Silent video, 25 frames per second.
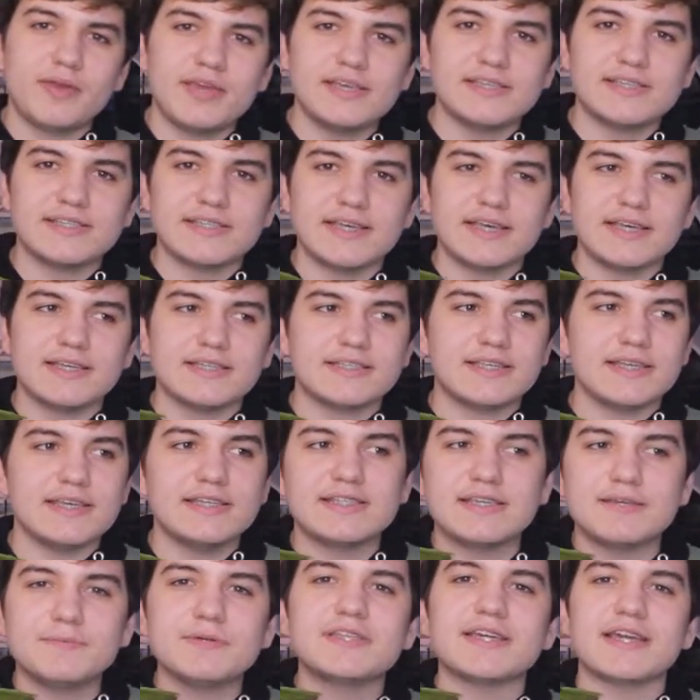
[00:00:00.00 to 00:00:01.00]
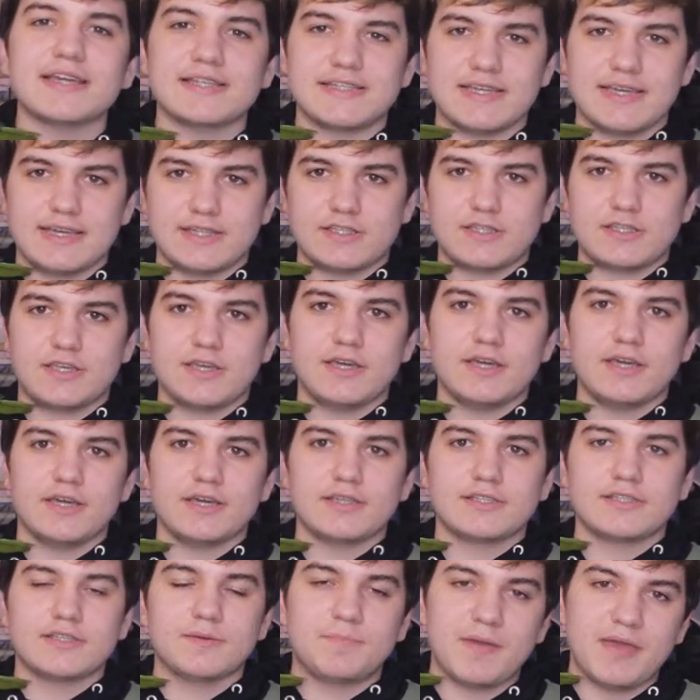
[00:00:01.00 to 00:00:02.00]
be as intimidating
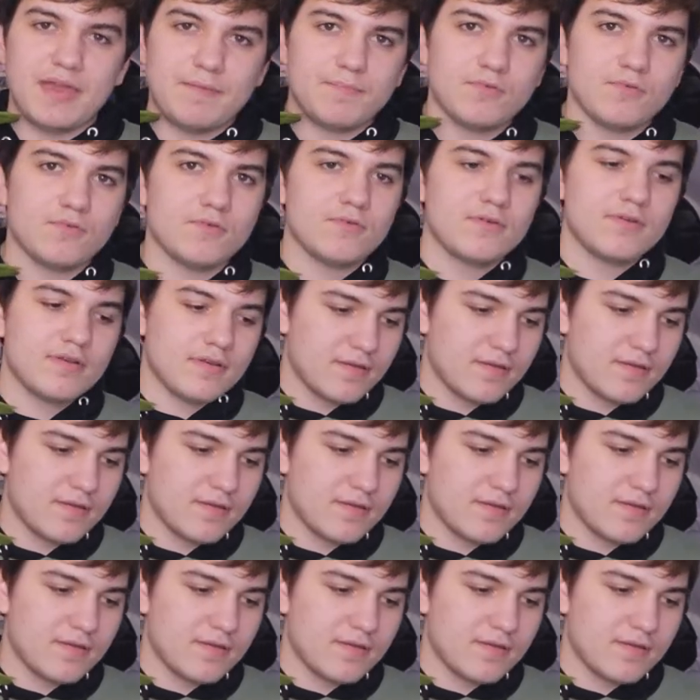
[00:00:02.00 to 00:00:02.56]
to people.